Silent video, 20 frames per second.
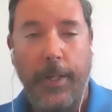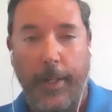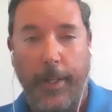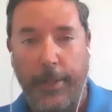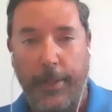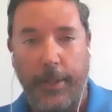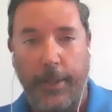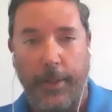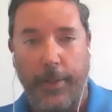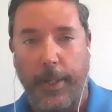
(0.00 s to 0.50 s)
And
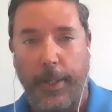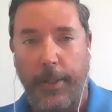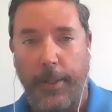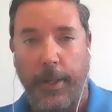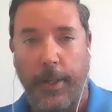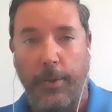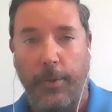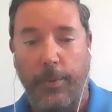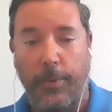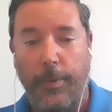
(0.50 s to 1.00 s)
that's how they
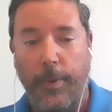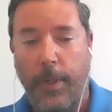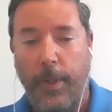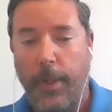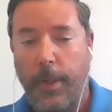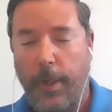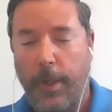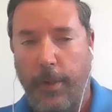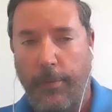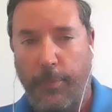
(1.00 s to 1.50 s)
tell,
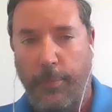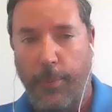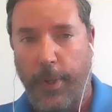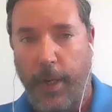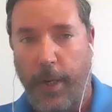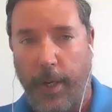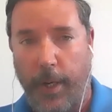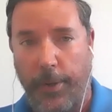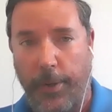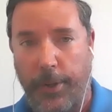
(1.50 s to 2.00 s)
if
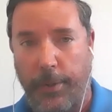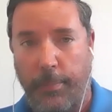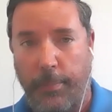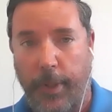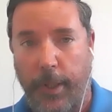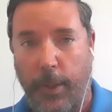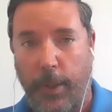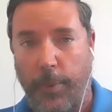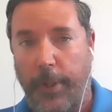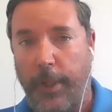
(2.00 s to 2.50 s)
we hire
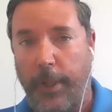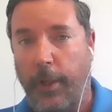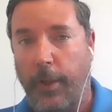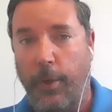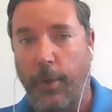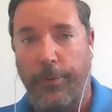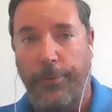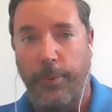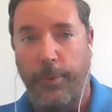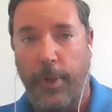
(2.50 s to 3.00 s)
somebody, we can
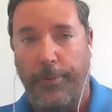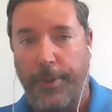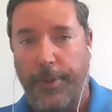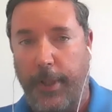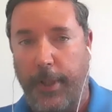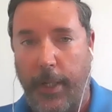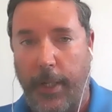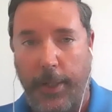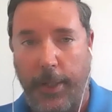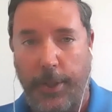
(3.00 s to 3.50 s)
go through
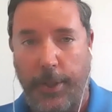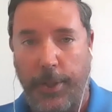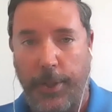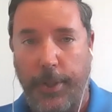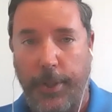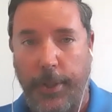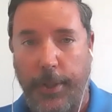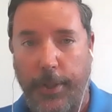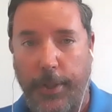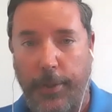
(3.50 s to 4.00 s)
FC DICE and
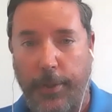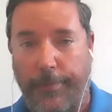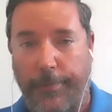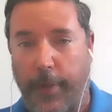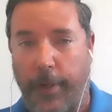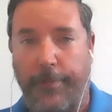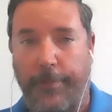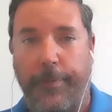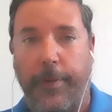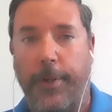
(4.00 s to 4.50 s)
see that they're
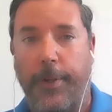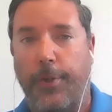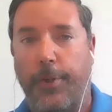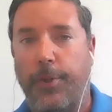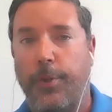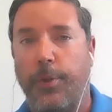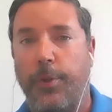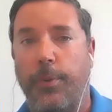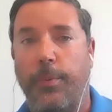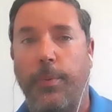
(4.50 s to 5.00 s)
firefighter
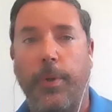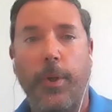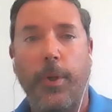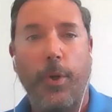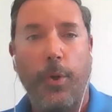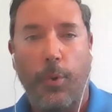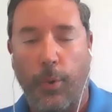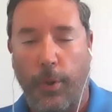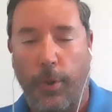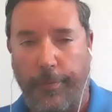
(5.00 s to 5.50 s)
2
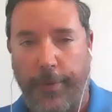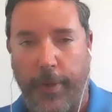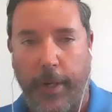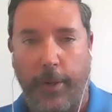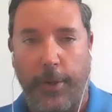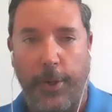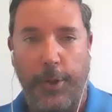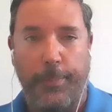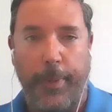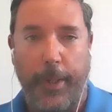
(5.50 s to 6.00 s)
or a
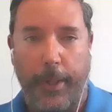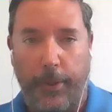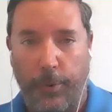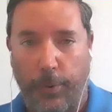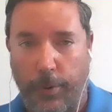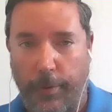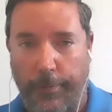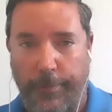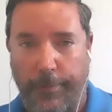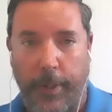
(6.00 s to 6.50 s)
fire
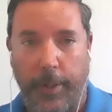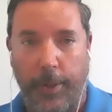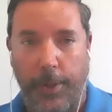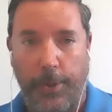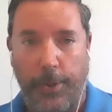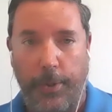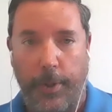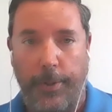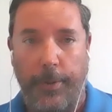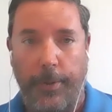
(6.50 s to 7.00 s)
inspector or a fire
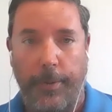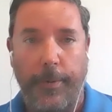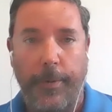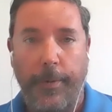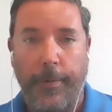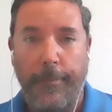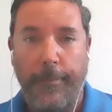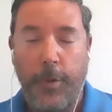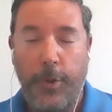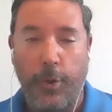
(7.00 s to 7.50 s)
instructor.
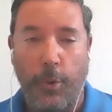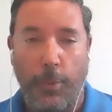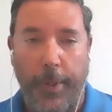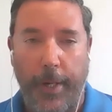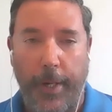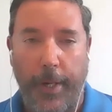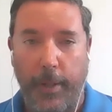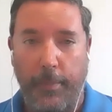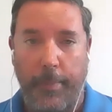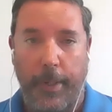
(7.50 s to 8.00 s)
So
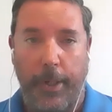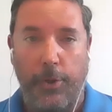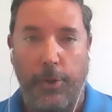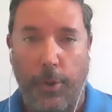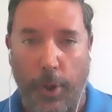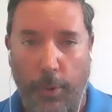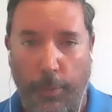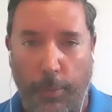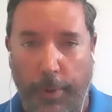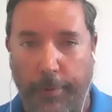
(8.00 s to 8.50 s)
we had to make
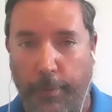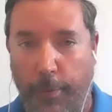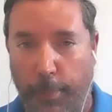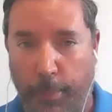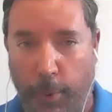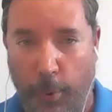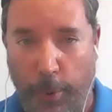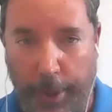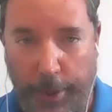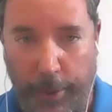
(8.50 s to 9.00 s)
sure that we were
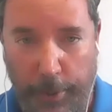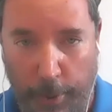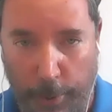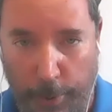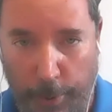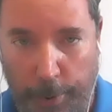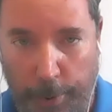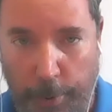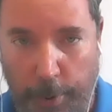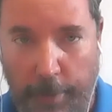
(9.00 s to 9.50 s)
reporting to
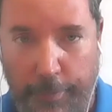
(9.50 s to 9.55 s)
those